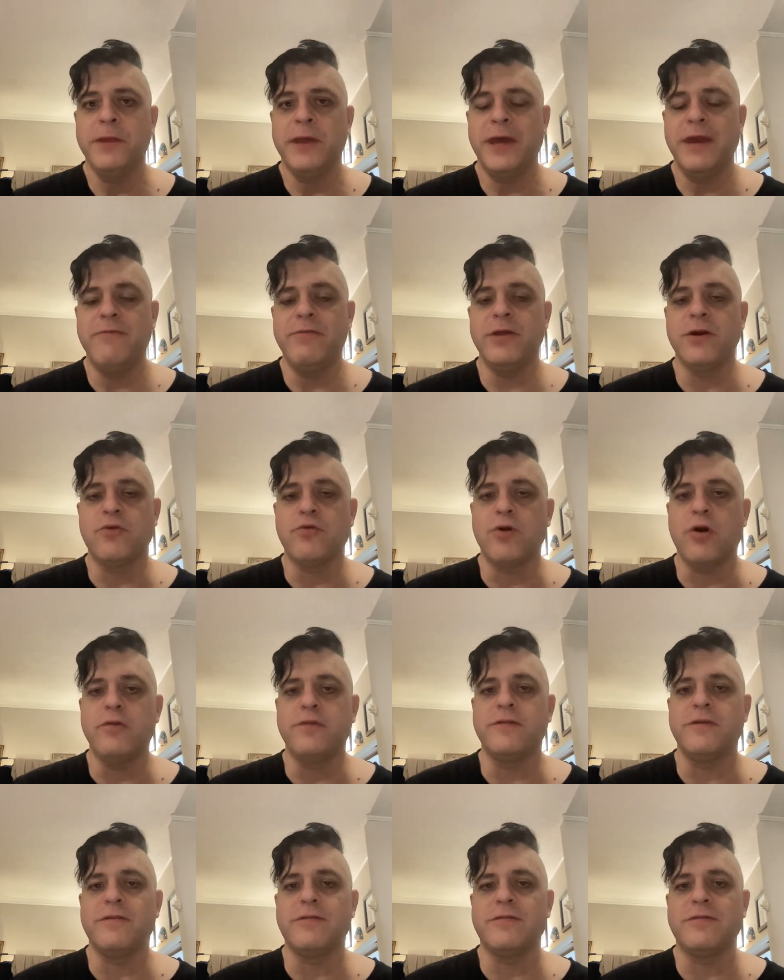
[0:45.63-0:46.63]
Even the
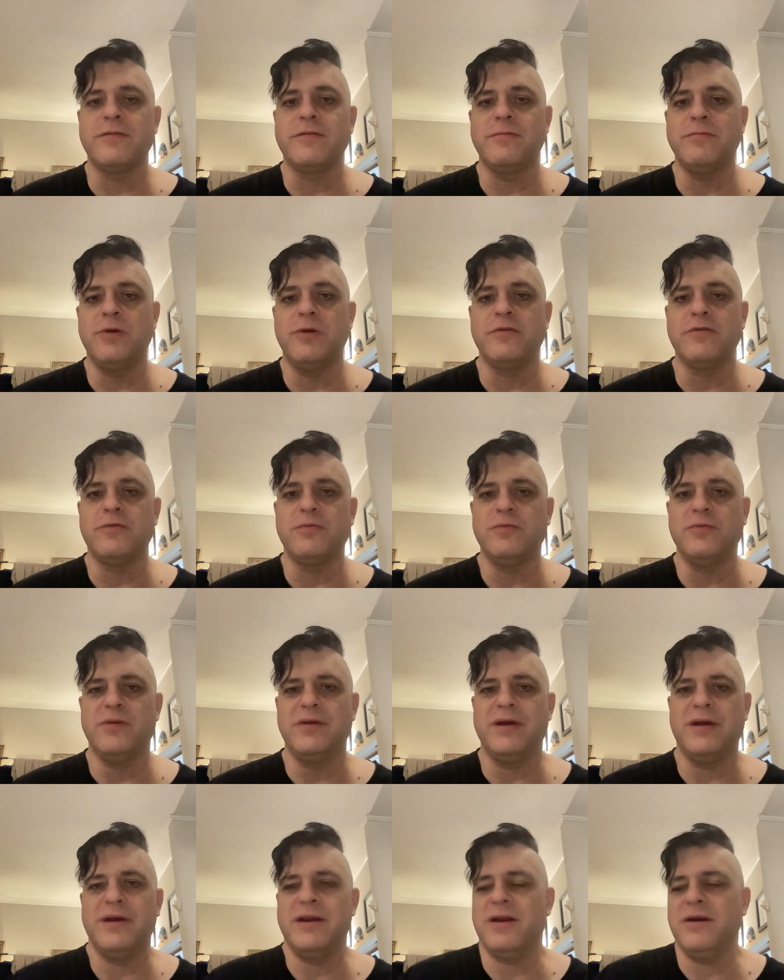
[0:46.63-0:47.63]
grossest, most
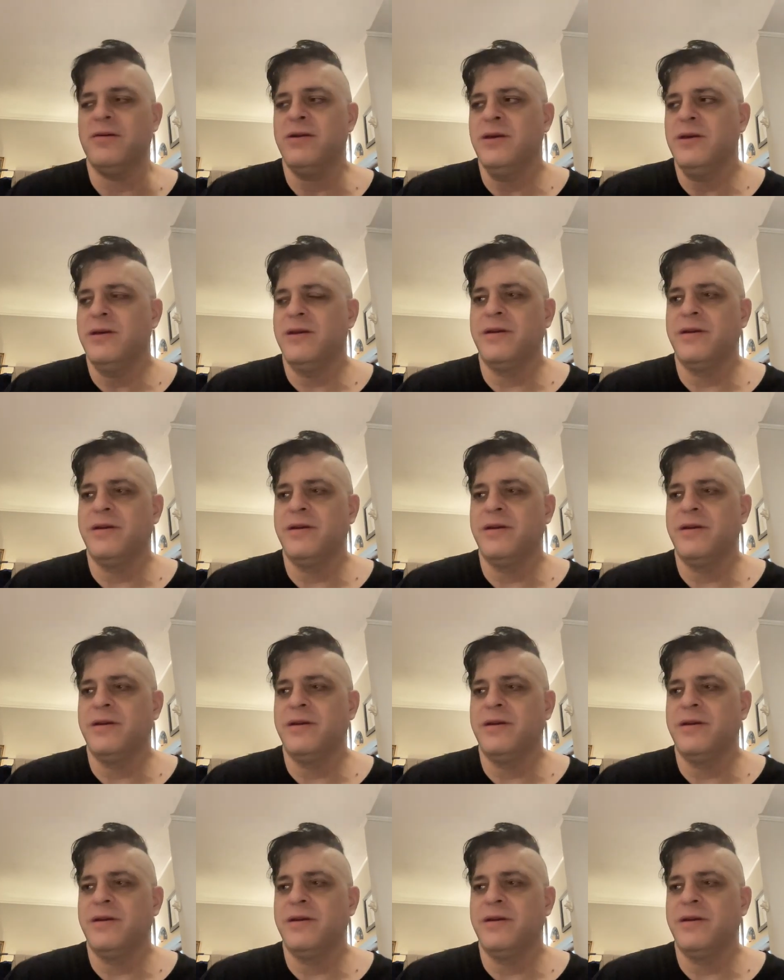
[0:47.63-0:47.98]
uh, you know,